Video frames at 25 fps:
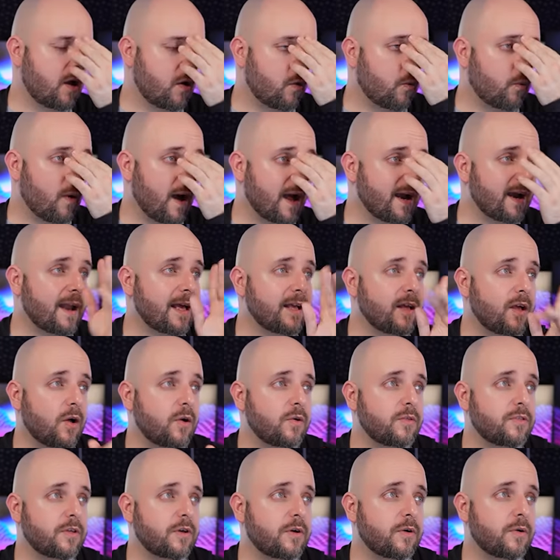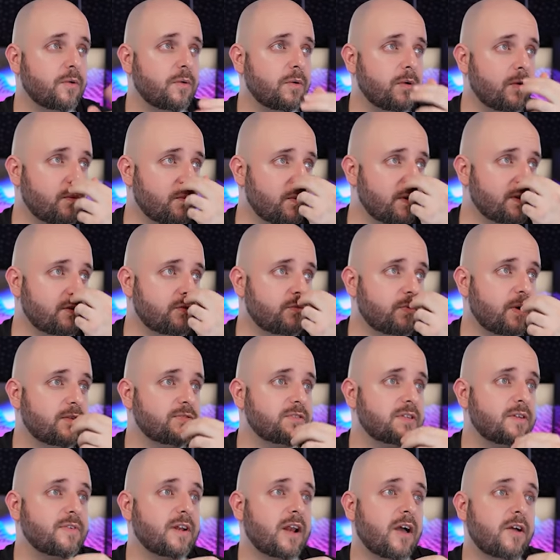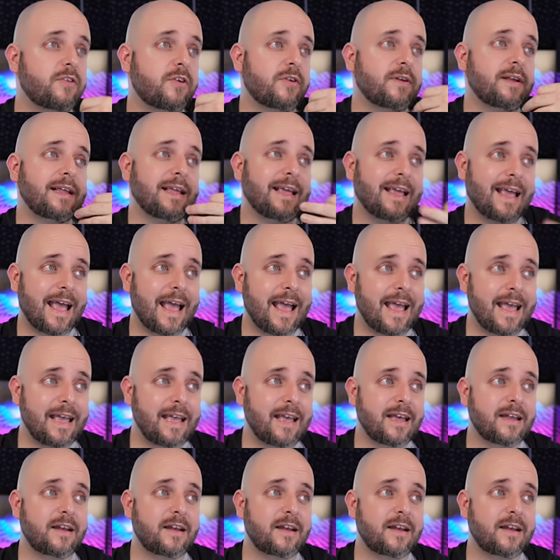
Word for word: Why did I go though with a 12700K